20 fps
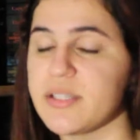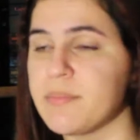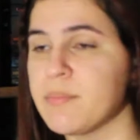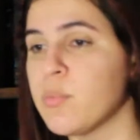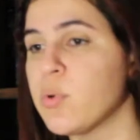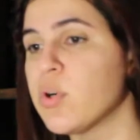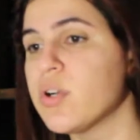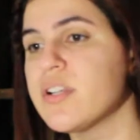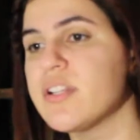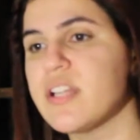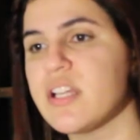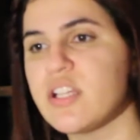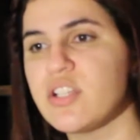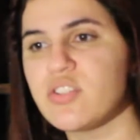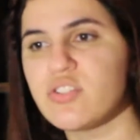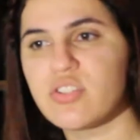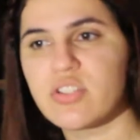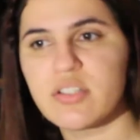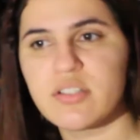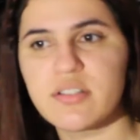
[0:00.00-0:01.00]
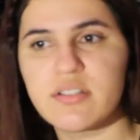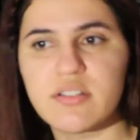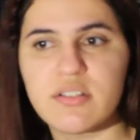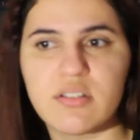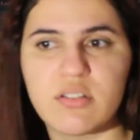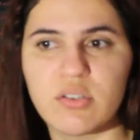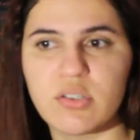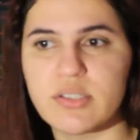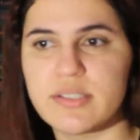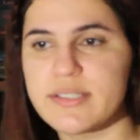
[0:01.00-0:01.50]
more danger
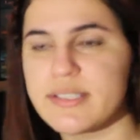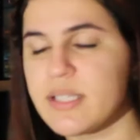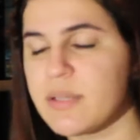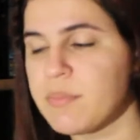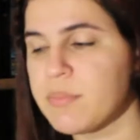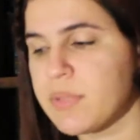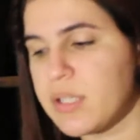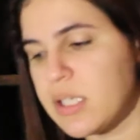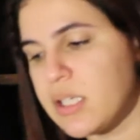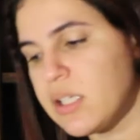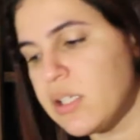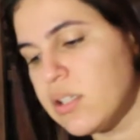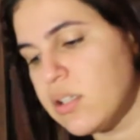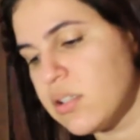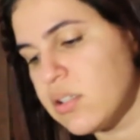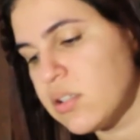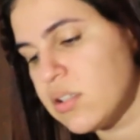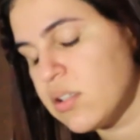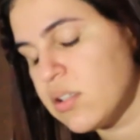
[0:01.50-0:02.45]
or something.